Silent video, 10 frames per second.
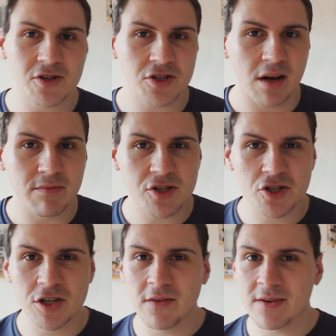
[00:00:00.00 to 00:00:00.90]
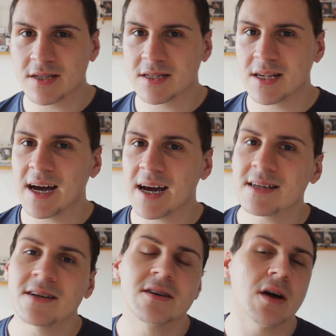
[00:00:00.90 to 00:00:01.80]
She's got a mischievous
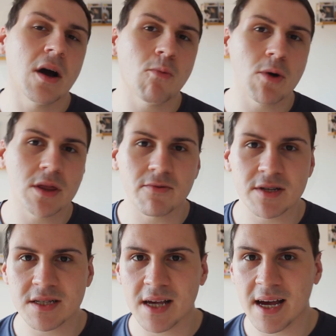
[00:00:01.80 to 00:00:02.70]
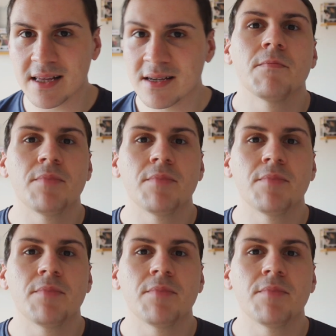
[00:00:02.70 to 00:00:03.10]
side, a wondrous side,